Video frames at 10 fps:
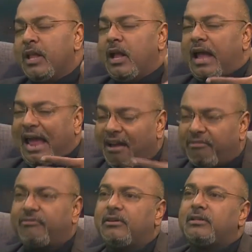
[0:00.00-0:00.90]

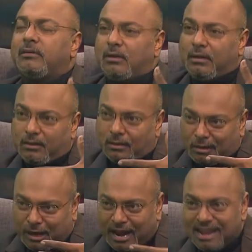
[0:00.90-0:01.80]
have
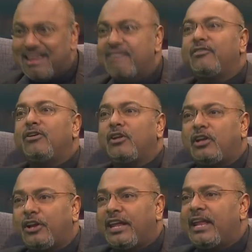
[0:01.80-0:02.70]
endeavored to
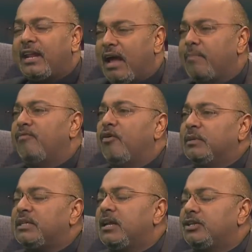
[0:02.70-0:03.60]
create
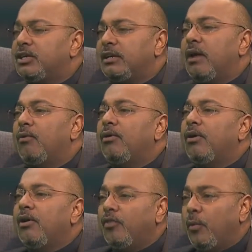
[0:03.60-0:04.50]
high-performance culture around
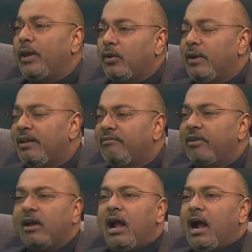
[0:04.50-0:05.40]
the way you live,
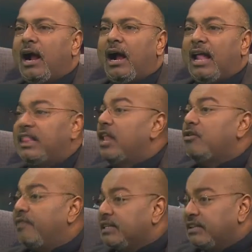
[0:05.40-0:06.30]
and then you
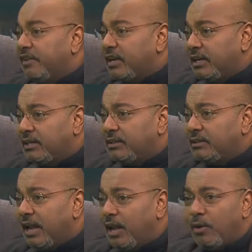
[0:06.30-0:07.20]
face difficulties
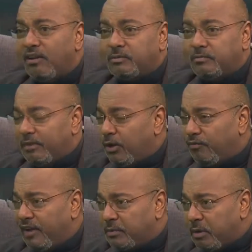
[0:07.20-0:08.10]
and you
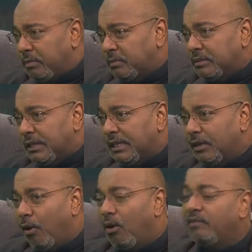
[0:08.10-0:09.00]
face problems. I
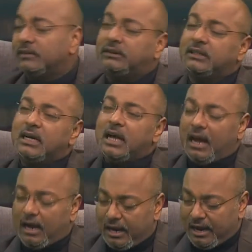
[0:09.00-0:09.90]
think all of us
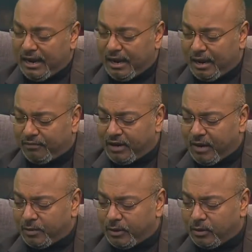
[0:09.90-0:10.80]
have to
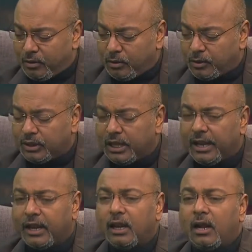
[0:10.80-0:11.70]
come to the conclusion
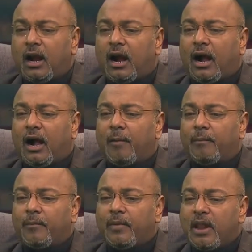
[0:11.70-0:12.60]
that
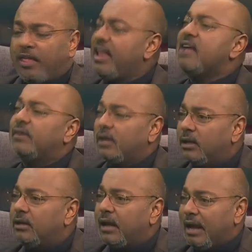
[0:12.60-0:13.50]
nothing ever
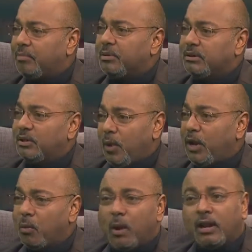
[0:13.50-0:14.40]
happens the way
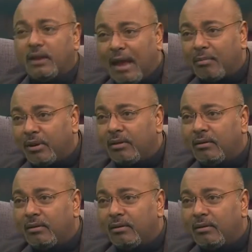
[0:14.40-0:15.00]
you want it to happen.